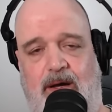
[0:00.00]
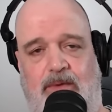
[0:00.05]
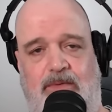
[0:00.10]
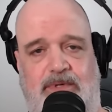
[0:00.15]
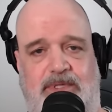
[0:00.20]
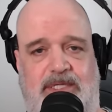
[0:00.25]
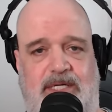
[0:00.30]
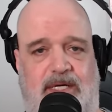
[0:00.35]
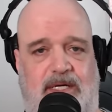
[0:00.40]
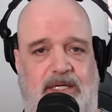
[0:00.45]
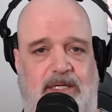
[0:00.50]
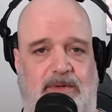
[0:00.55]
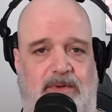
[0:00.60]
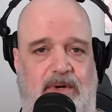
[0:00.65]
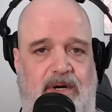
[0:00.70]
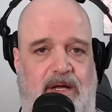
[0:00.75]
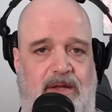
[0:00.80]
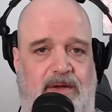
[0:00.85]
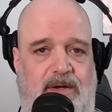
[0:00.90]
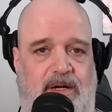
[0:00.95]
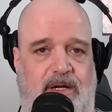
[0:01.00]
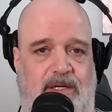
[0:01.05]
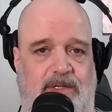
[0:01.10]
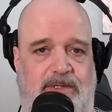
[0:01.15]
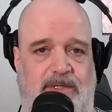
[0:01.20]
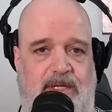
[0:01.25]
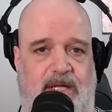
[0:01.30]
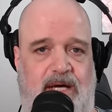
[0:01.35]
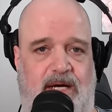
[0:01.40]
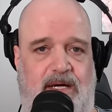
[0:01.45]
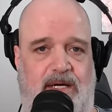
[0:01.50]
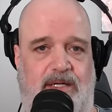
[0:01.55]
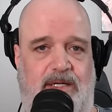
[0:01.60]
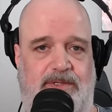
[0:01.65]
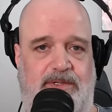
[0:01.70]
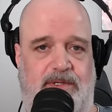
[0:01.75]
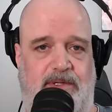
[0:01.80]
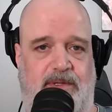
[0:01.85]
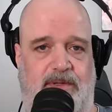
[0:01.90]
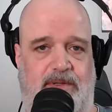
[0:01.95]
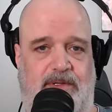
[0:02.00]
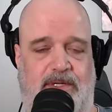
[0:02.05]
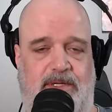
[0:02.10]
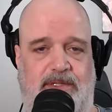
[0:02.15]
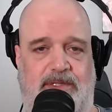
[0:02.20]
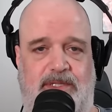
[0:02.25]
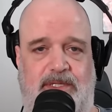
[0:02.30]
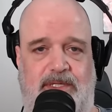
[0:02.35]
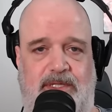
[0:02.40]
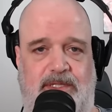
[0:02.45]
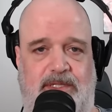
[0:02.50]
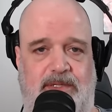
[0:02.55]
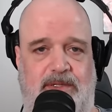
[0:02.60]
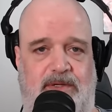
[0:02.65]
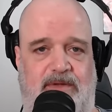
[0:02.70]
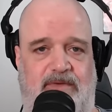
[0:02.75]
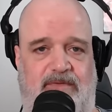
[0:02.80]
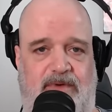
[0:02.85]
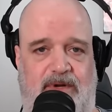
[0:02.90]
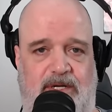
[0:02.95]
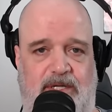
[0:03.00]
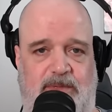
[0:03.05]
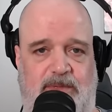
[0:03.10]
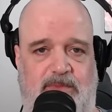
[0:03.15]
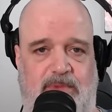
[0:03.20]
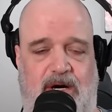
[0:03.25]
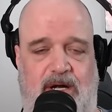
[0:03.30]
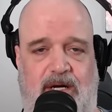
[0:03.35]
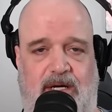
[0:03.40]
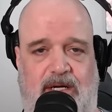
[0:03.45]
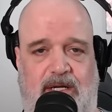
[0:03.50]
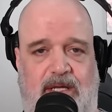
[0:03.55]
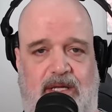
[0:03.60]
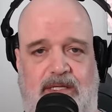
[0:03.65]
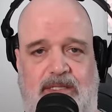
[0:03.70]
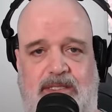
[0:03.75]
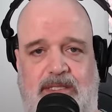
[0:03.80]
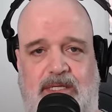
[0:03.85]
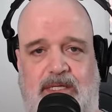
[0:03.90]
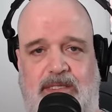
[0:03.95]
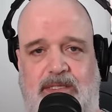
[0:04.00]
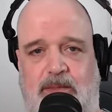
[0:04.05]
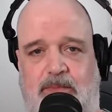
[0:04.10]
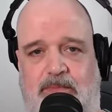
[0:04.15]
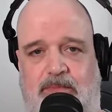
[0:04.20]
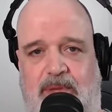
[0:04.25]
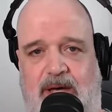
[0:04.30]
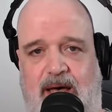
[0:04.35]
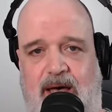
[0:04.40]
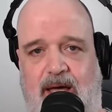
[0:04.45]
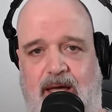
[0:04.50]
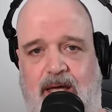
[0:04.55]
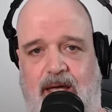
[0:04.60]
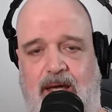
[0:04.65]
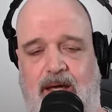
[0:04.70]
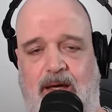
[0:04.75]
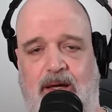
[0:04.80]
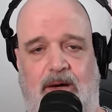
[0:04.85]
we send it to another country, that country turns it into the finished product and then sends it back.